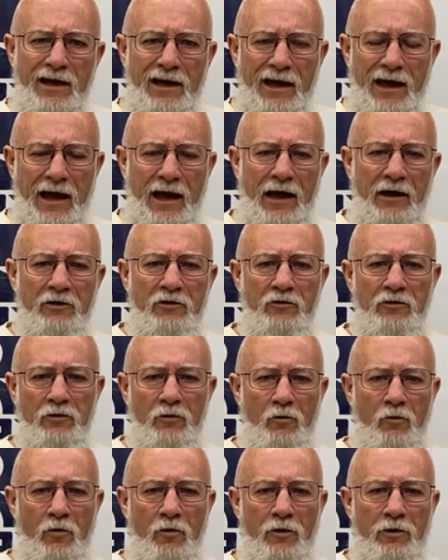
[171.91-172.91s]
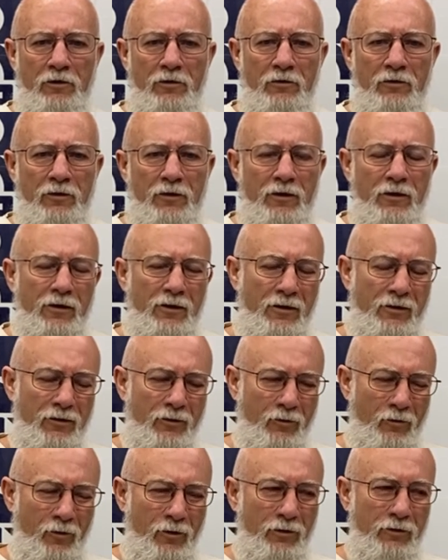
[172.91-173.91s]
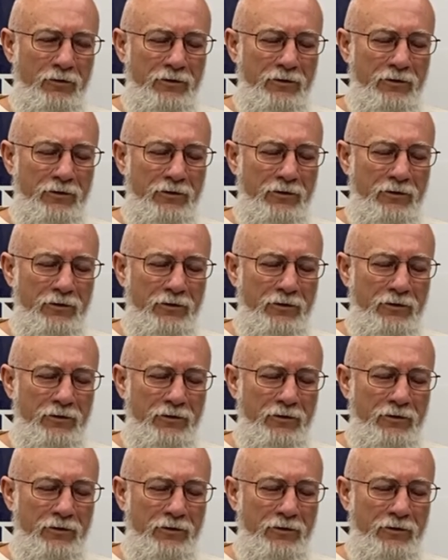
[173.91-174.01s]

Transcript: out of the water